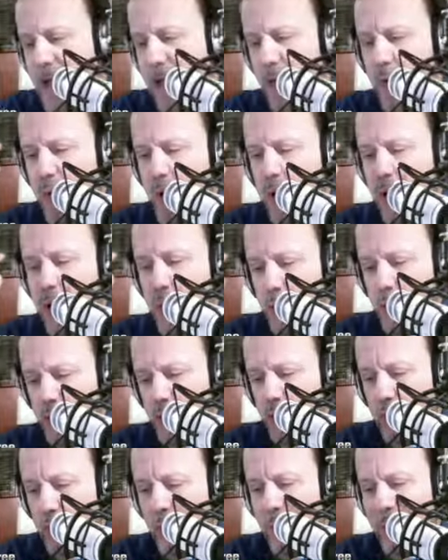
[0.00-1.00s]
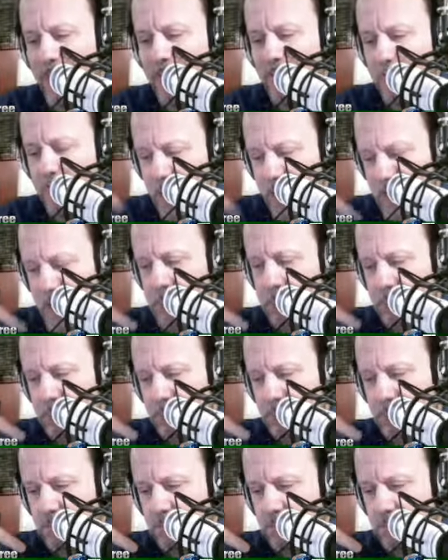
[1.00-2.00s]
I want you and me
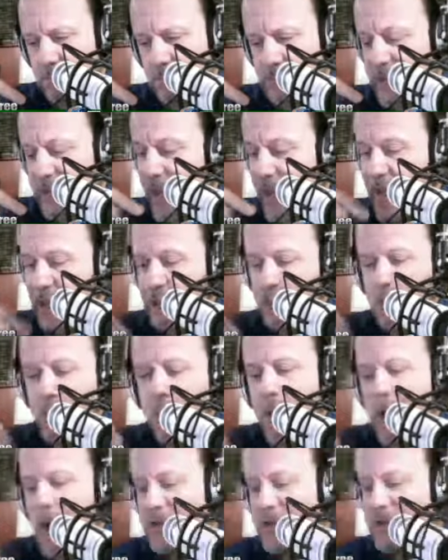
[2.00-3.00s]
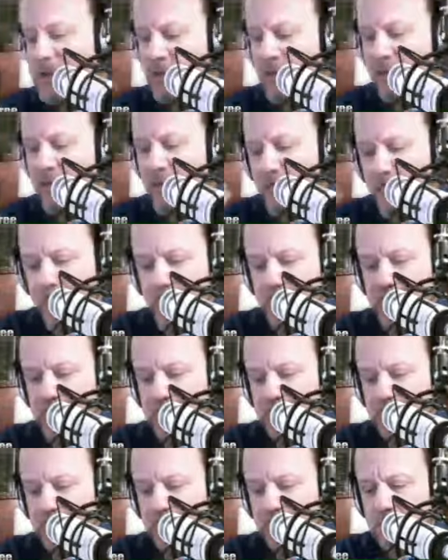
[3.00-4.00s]
to gain as much
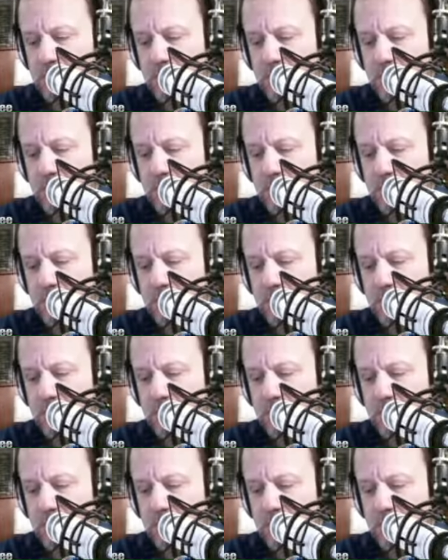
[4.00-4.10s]
information